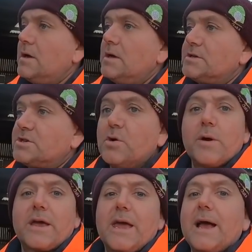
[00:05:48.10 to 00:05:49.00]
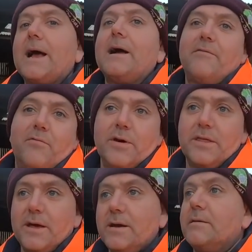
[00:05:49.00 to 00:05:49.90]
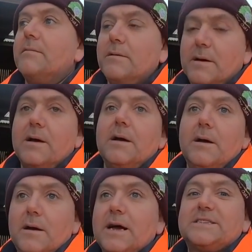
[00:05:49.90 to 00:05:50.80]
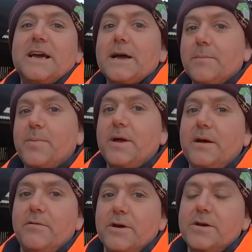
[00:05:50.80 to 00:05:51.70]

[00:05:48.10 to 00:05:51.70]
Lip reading: So we calve within a tight period,